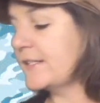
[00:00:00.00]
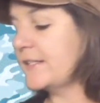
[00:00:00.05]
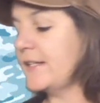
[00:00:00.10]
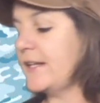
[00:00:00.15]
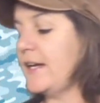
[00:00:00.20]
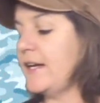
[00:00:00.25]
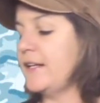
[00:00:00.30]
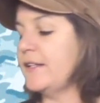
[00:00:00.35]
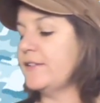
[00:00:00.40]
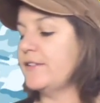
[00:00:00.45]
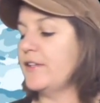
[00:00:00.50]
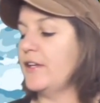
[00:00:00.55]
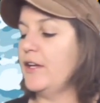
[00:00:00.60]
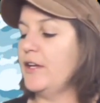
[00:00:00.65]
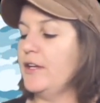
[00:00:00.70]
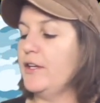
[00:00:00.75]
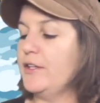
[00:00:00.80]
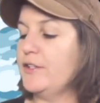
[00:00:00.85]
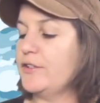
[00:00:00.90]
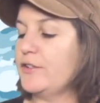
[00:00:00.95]
lines.
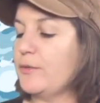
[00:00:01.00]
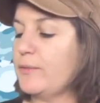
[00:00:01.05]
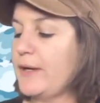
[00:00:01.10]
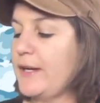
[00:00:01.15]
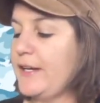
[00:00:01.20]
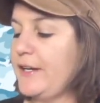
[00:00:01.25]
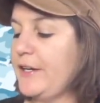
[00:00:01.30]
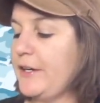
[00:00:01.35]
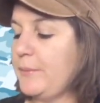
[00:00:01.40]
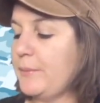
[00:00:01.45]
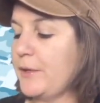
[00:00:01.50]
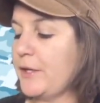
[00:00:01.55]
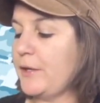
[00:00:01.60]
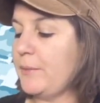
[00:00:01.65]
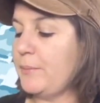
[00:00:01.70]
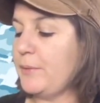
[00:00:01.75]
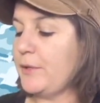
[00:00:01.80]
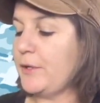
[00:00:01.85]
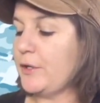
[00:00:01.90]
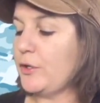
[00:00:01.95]
So right here I'm gonna
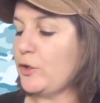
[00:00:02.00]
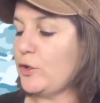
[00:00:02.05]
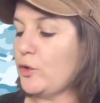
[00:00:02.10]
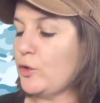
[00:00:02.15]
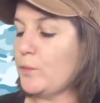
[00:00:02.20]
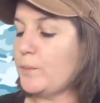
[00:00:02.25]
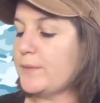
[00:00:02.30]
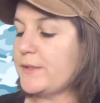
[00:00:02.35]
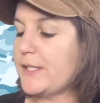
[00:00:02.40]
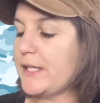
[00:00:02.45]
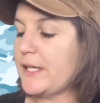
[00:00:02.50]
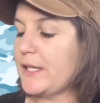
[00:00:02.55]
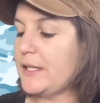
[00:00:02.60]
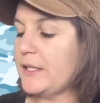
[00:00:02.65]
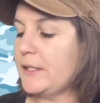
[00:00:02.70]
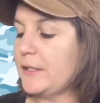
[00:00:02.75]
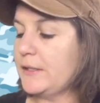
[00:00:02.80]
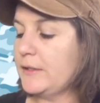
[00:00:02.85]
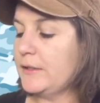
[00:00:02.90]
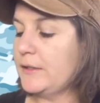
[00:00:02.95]
put
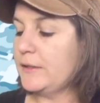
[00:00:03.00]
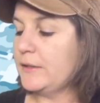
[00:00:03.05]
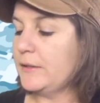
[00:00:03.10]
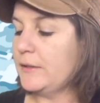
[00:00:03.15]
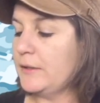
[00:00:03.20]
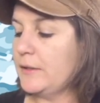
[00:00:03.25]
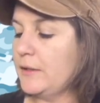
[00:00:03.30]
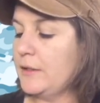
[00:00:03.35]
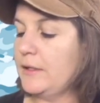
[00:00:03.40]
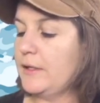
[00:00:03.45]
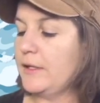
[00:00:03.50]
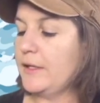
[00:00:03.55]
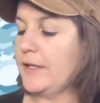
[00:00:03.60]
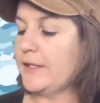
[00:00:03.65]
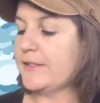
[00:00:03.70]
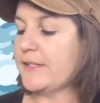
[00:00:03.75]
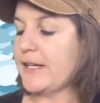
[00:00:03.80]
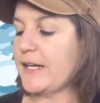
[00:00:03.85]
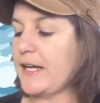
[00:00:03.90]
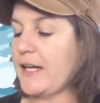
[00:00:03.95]
oopsie,
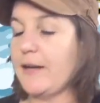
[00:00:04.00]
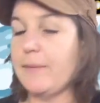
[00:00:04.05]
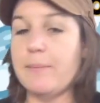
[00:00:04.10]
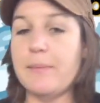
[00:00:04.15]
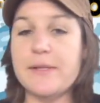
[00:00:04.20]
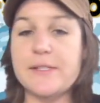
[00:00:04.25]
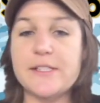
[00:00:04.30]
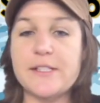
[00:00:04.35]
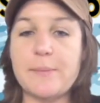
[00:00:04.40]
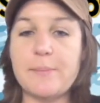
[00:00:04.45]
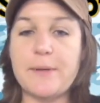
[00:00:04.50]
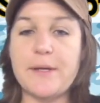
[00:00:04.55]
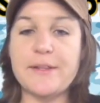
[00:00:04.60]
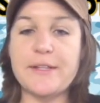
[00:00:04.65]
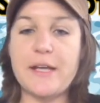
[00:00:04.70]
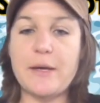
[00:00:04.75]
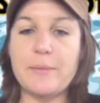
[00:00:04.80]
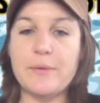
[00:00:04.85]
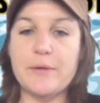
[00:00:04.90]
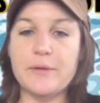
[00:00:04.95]
because I kind of messed up on
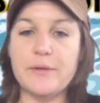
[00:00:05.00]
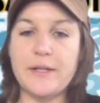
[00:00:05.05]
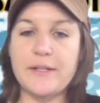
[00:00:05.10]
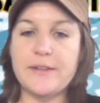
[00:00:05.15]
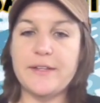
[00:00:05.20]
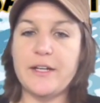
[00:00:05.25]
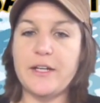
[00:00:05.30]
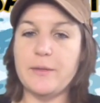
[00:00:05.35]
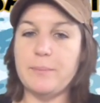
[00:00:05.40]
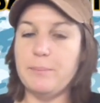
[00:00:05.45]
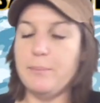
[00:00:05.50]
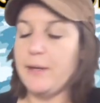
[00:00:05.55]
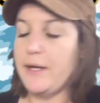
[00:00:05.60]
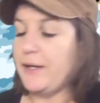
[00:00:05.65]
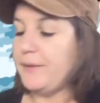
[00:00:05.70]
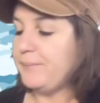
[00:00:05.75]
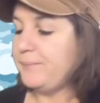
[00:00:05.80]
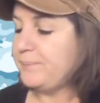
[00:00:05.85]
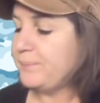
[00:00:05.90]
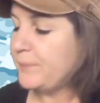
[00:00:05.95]
that one right there,
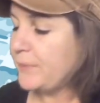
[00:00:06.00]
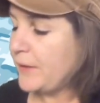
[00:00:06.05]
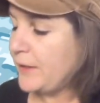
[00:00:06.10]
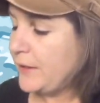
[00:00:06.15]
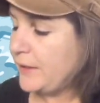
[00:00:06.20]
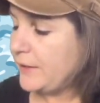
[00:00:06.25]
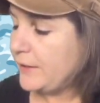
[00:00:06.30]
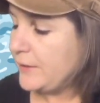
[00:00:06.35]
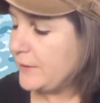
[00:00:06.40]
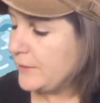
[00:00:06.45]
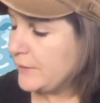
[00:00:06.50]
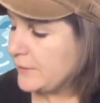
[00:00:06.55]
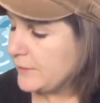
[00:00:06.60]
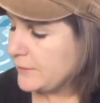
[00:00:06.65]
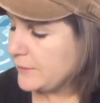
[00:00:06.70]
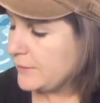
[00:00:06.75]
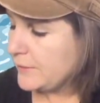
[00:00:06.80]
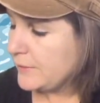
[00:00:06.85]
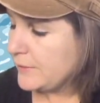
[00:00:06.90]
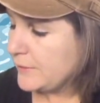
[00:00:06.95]
but
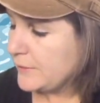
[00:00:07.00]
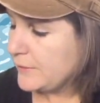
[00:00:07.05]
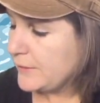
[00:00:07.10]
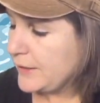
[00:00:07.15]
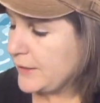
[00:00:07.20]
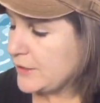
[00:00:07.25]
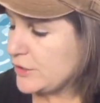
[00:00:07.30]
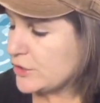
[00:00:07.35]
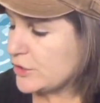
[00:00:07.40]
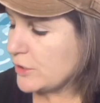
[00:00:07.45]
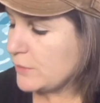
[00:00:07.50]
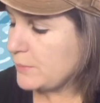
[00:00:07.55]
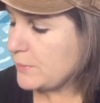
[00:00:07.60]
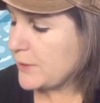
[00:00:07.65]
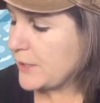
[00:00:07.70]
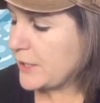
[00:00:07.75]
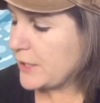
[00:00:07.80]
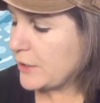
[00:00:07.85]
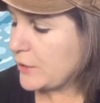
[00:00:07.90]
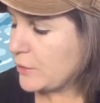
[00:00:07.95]
it should
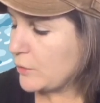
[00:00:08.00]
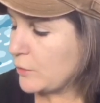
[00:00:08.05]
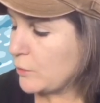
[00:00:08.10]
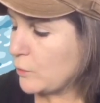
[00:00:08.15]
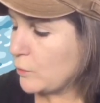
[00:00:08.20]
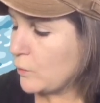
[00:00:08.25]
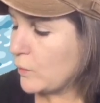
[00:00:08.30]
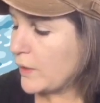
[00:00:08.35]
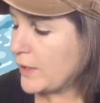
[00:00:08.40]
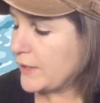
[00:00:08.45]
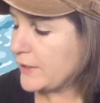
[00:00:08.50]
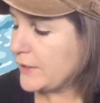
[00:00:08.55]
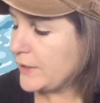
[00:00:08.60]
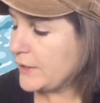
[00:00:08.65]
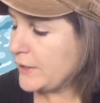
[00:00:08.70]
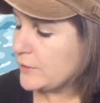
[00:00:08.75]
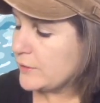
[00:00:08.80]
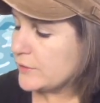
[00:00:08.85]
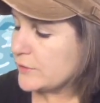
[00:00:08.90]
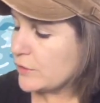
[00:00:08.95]
be
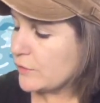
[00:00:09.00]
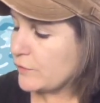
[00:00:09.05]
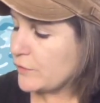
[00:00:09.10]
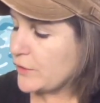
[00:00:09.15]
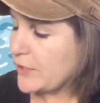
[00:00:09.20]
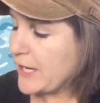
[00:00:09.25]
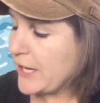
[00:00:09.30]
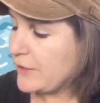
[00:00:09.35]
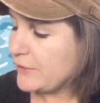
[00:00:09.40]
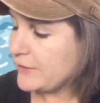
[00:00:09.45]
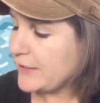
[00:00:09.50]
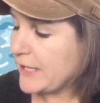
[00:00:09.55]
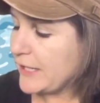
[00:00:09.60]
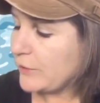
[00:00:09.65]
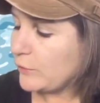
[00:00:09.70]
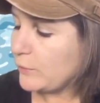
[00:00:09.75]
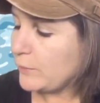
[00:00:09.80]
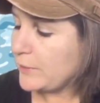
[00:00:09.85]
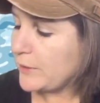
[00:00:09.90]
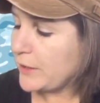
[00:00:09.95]
one. So if you count that,
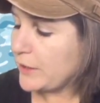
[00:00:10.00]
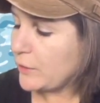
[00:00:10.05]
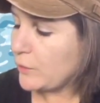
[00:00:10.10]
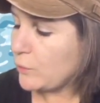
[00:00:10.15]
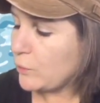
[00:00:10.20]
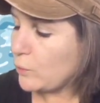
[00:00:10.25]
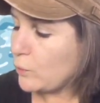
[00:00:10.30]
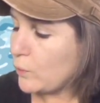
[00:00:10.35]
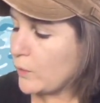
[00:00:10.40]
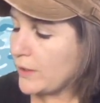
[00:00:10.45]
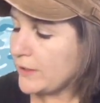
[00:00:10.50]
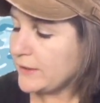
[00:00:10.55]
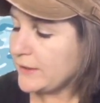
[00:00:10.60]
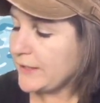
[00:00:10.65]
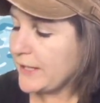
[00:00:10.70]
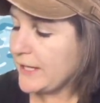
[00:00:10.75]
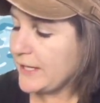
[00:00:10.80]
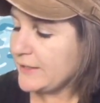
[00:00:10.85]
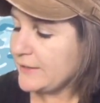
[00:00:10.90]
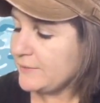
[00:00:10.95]
it would be one
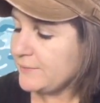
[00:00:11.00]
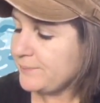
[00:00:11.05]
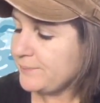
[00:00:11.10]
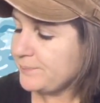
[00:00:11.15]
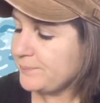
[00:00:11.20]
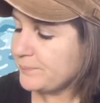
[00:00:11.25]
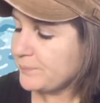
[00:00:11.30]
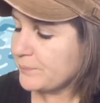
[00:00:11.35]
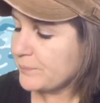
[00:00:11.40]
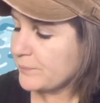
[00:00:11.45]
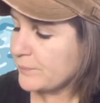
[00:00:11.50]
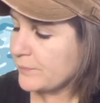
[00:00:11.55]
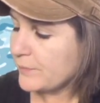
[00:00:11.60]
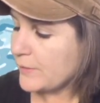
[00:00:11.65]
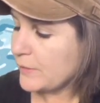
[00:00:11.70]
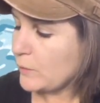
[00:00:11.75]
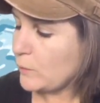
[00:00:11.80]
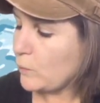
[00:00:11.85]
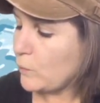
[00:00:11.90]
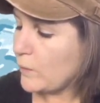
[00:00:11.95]
line,
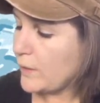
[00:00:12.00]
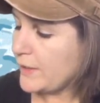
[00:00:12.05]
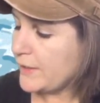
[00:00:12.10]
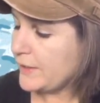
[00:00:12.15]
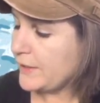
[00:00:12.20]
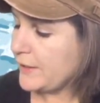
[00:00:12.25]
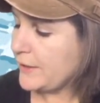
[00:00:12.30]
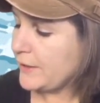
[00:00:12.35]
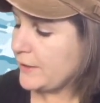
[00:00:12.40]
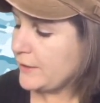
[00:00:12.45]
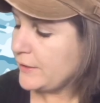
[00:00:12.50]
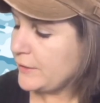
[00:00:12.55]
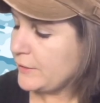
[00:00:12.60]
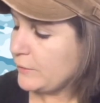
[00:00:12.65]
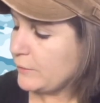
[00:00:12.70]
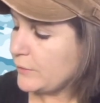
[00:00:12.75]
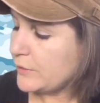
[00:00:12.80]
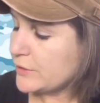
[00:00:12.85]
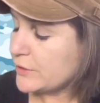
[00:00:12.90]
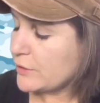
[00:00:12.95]
one,
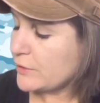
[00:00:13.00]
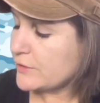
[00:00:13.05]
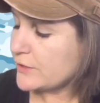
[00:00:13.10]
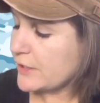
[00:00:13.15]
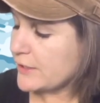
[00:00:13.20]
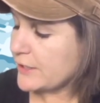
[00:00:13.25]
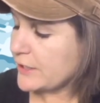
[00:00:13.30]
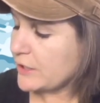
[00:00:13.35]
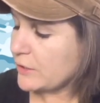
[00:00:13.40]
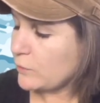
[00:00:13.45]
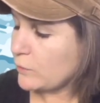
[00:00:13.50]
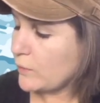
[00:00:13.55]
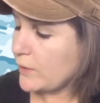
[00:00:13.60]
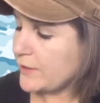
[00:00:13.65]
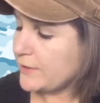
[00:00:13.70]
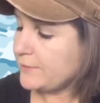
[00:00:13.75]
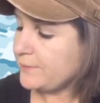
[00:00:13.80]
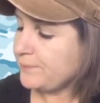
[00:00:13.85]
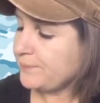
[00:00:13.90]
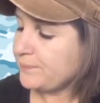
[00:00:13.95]
which goes down here,
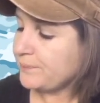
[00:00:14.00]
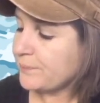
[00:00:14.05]
one,